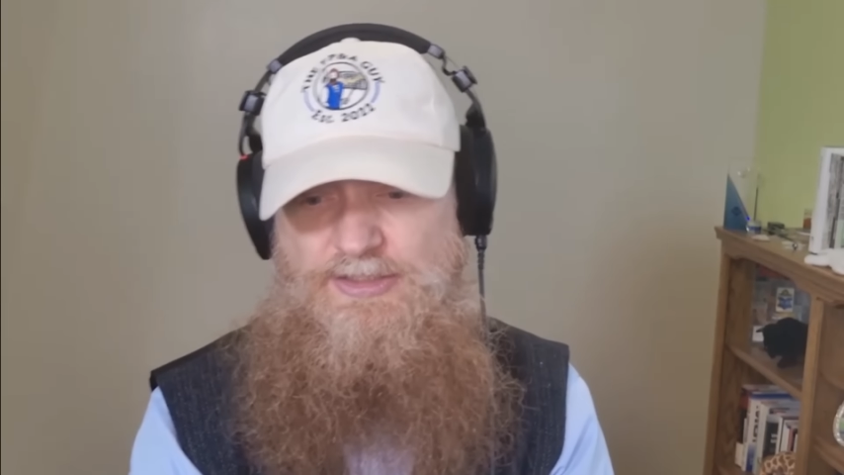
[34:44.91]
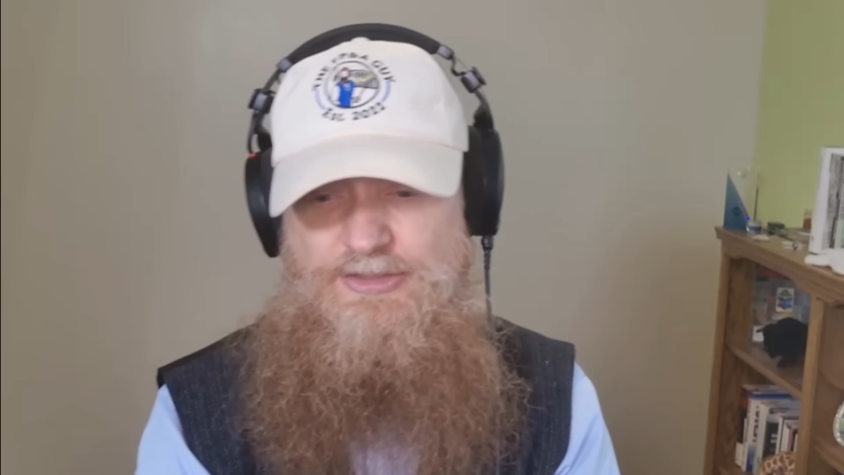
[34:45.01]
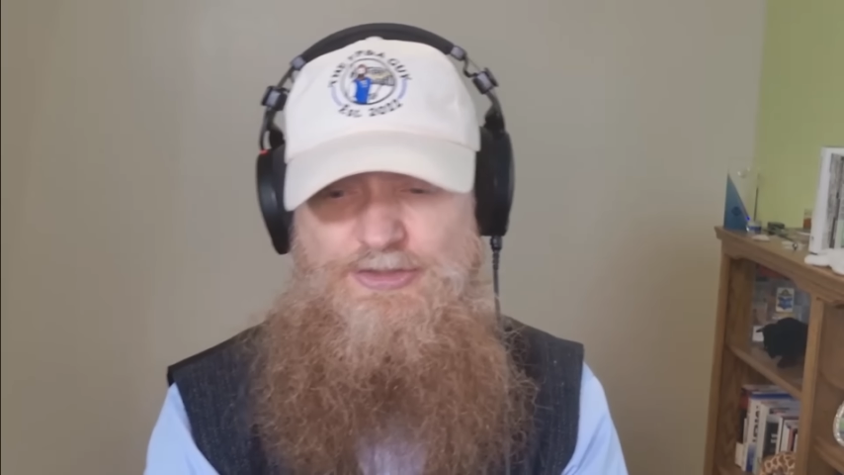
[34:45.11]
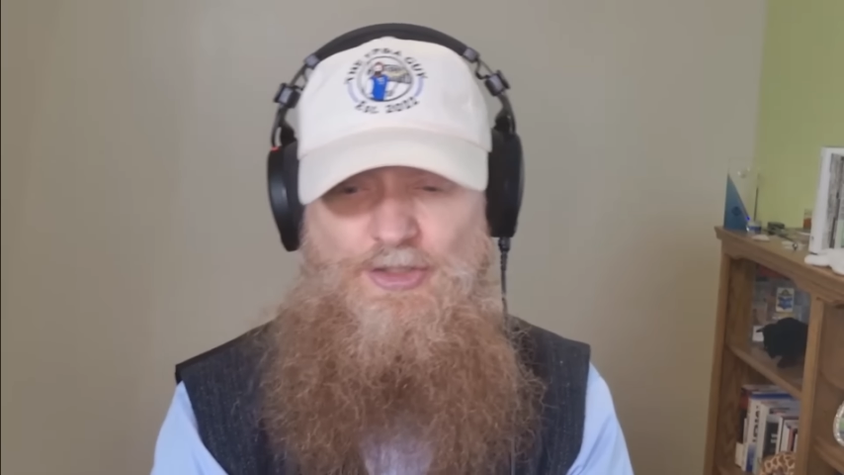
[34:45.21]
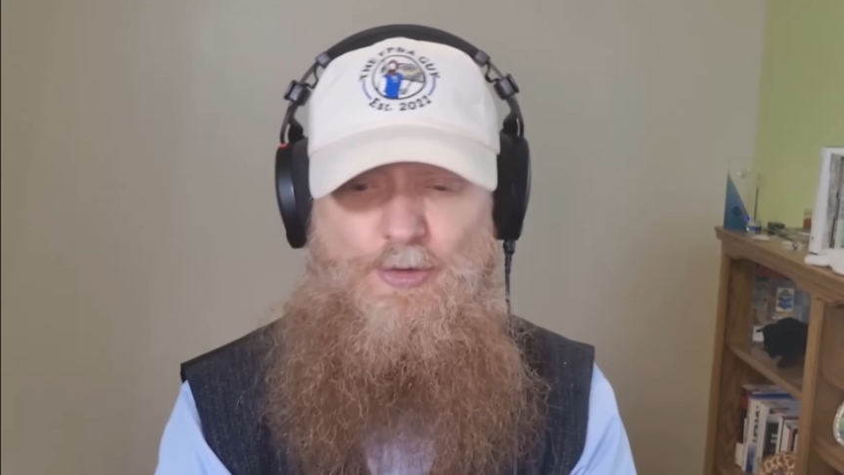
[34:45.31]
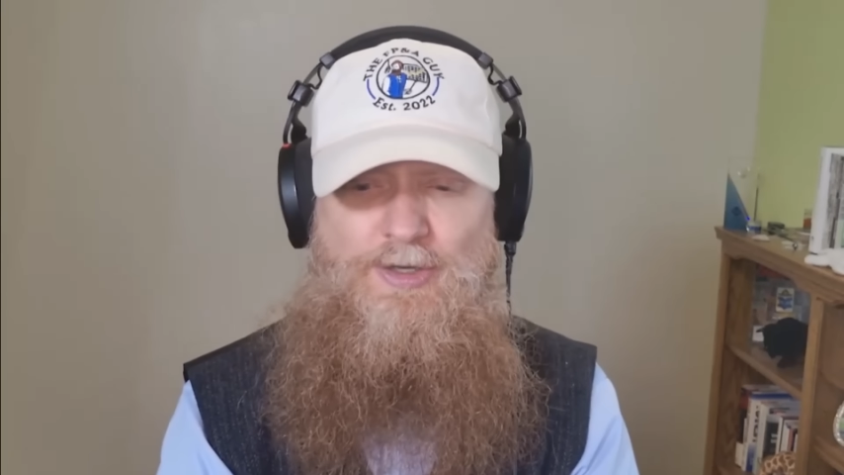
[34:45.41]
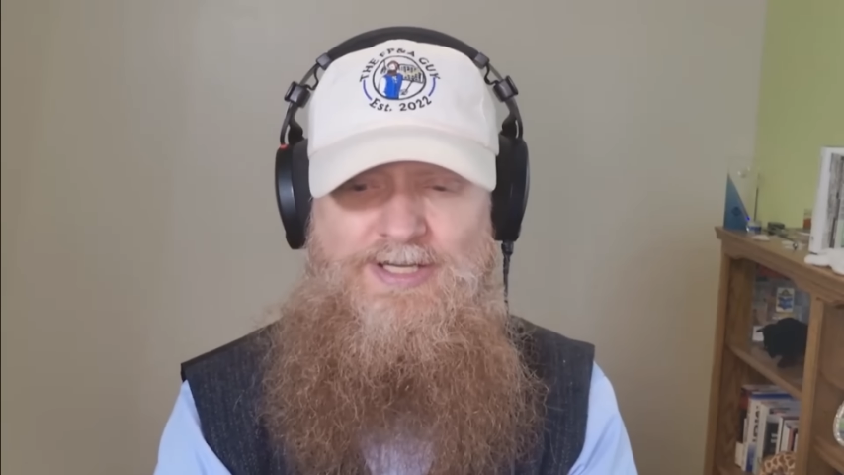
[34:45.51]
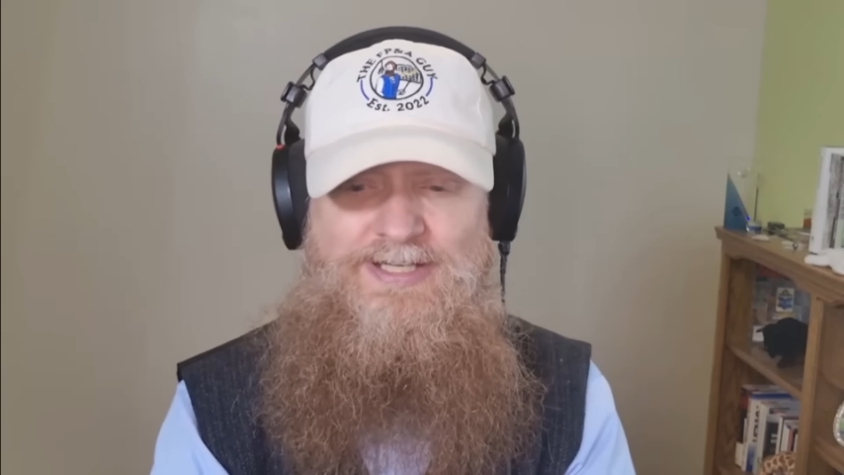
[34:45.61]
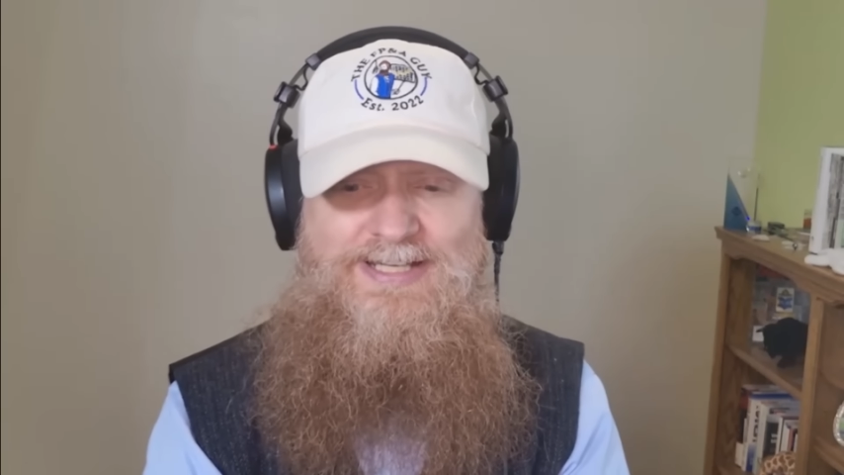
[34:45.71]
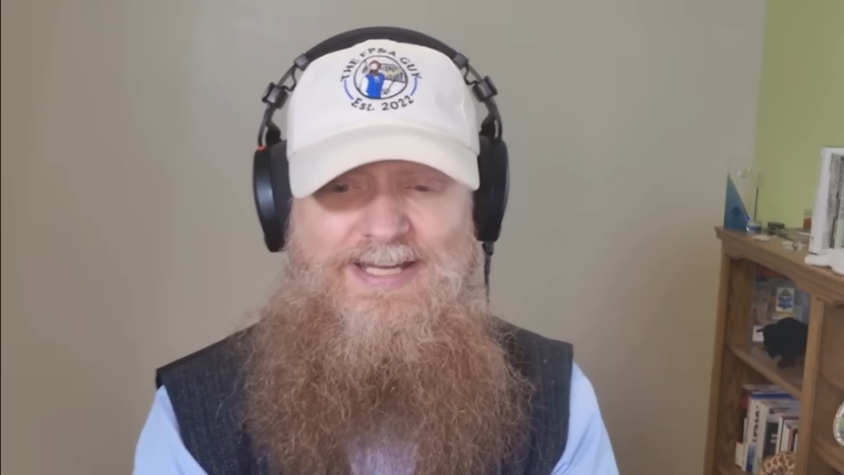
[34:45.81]
So
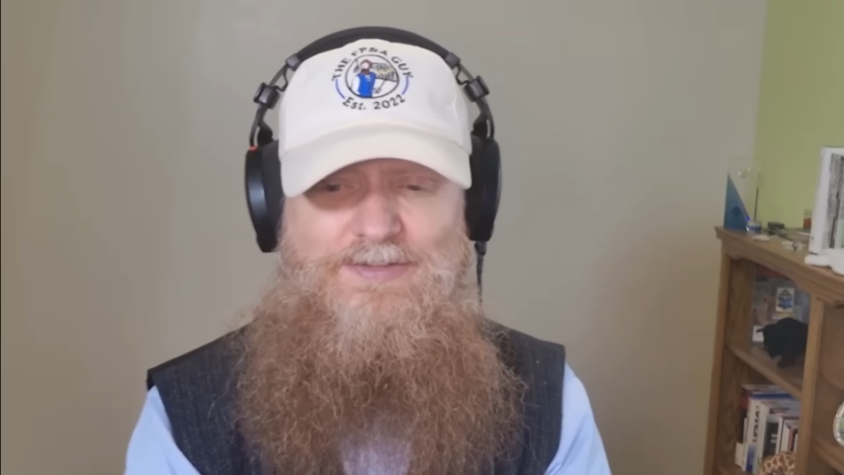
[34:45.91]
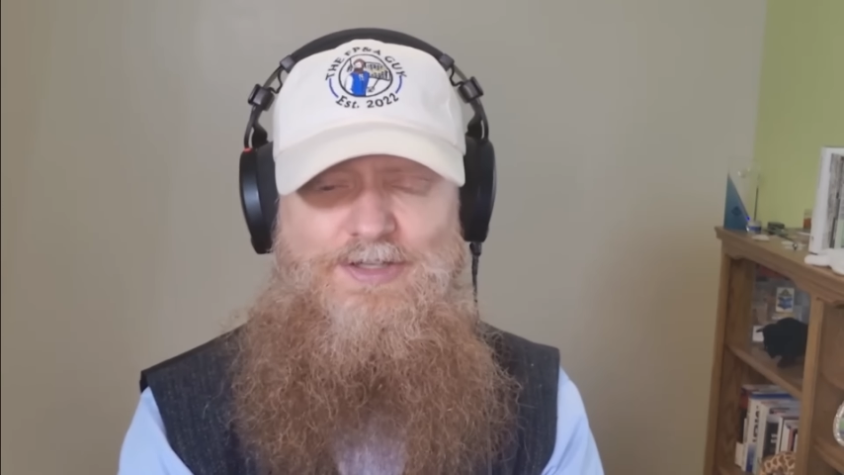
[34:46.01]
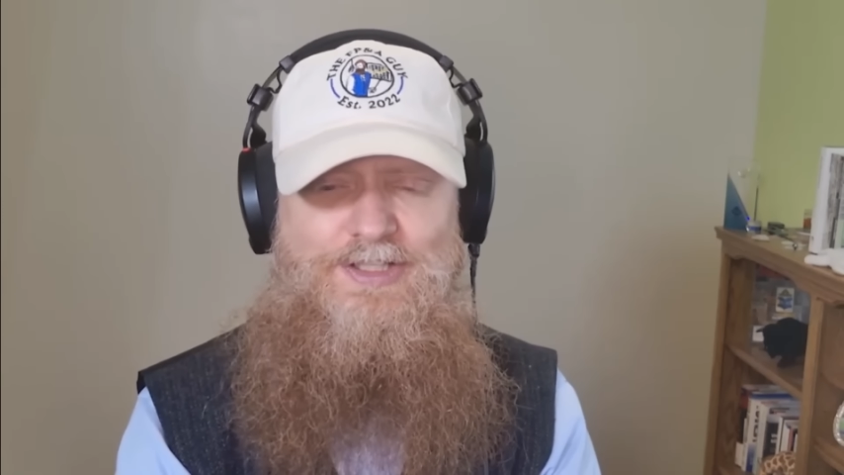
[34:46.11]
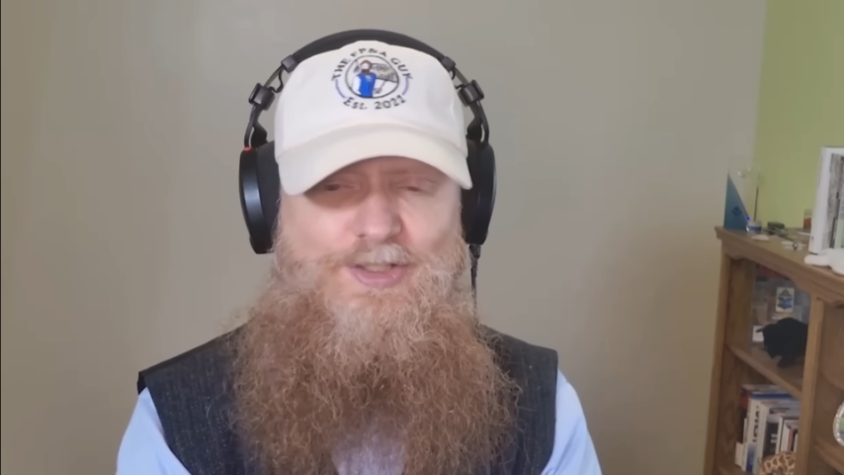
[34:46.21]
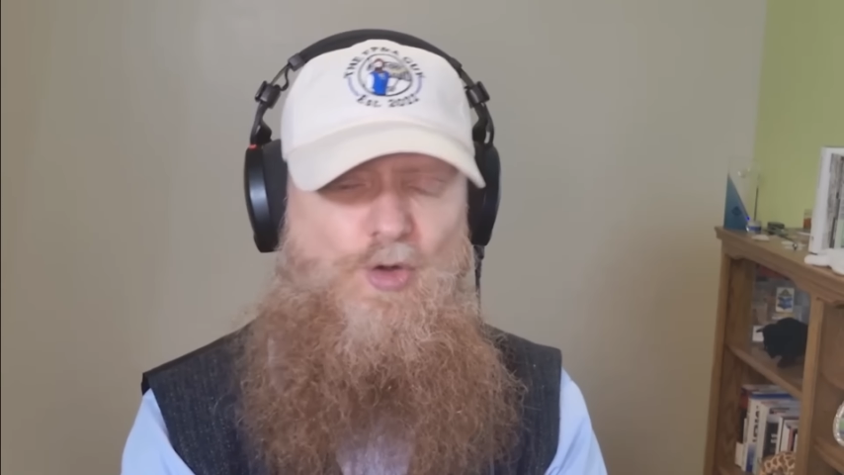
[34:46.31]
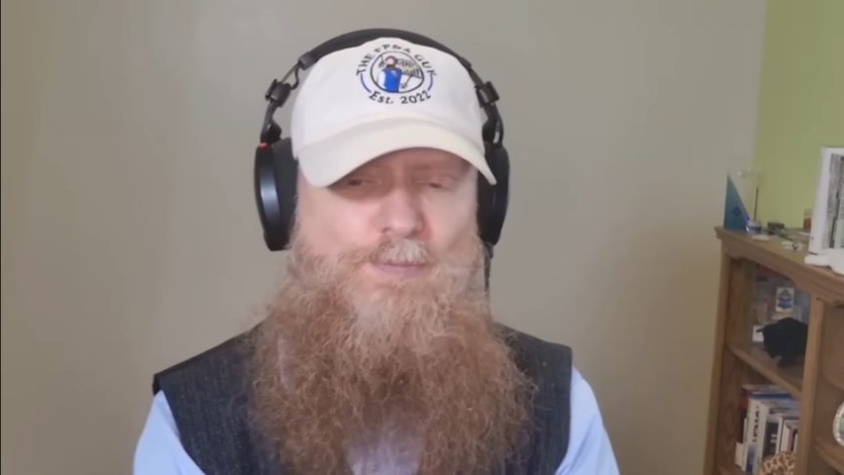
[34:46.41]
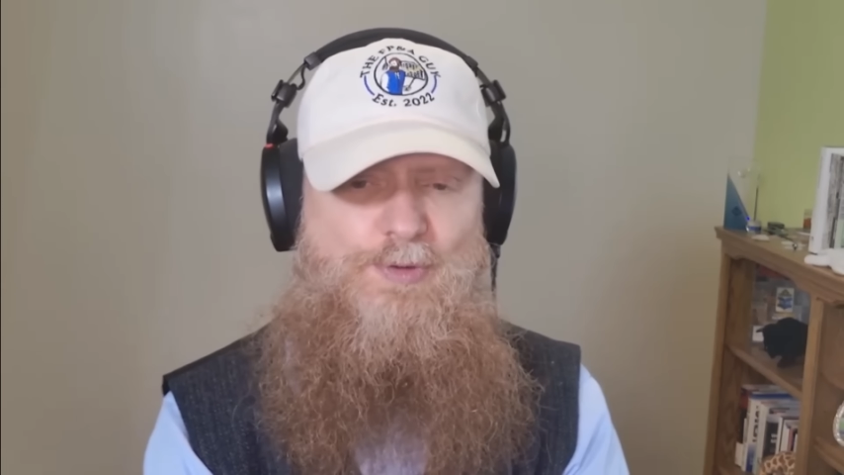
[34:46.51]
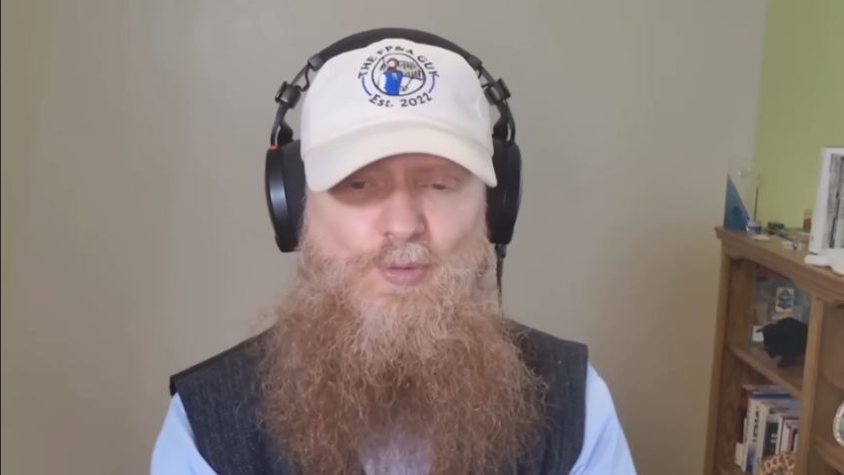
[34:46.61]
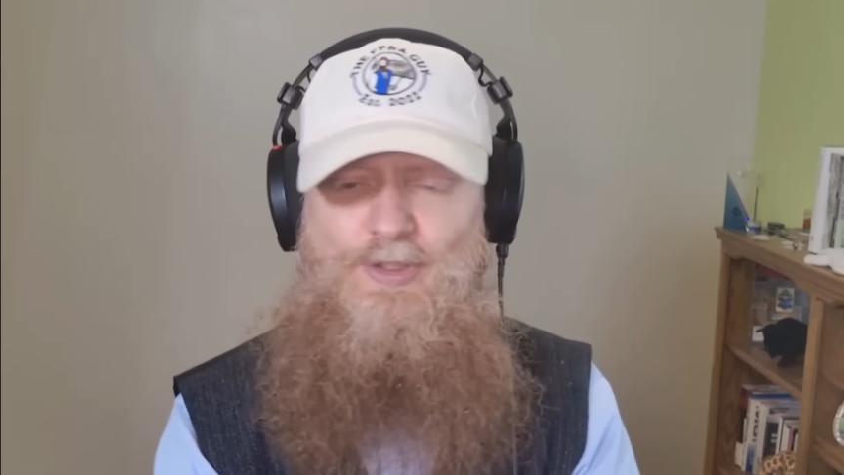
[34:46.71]
in the corporate